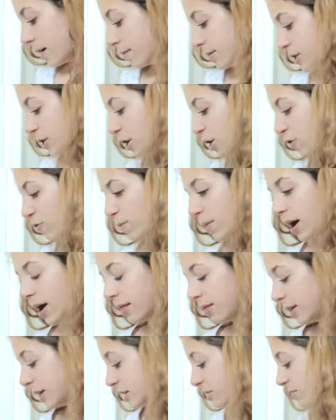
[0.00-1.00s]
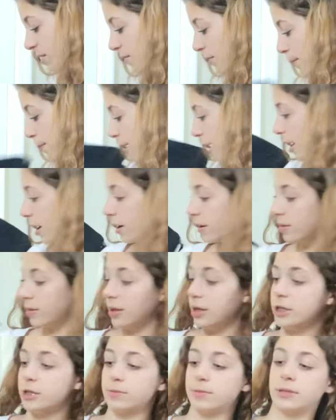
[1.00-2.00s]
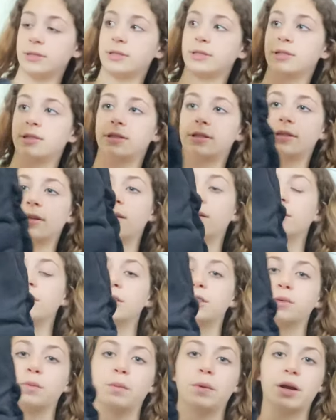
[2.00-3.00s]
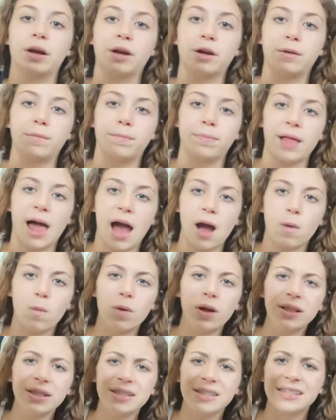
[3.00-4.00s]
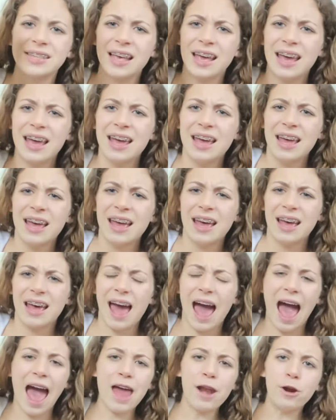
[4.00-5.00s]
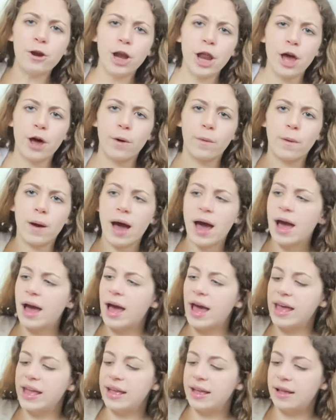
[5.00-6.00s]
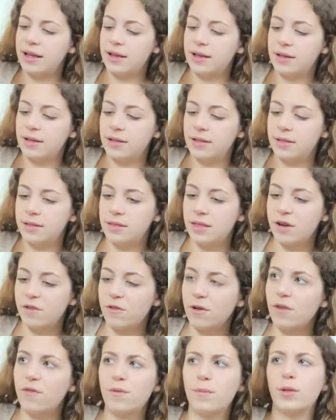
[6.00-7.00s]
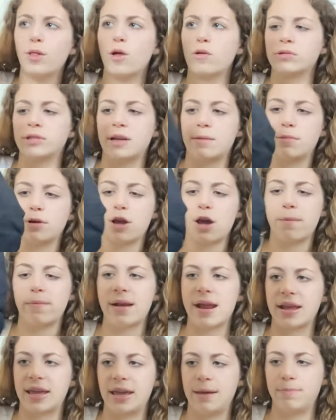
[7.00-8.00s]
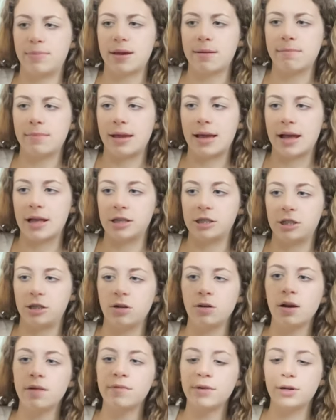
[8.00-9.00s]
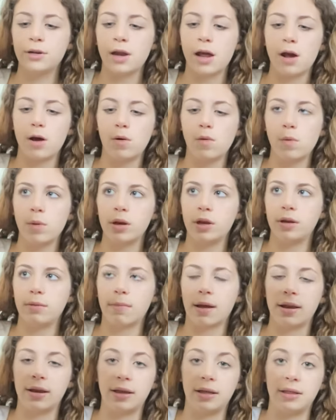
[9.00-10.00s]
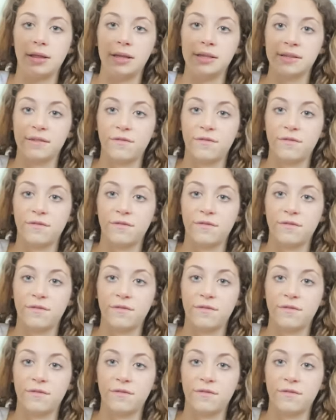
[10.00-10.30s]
gonna start off my least favorite pair. These ones are just weird black ones. I don't know. They're from a long time ago, but I keep them because you never know when you might need these if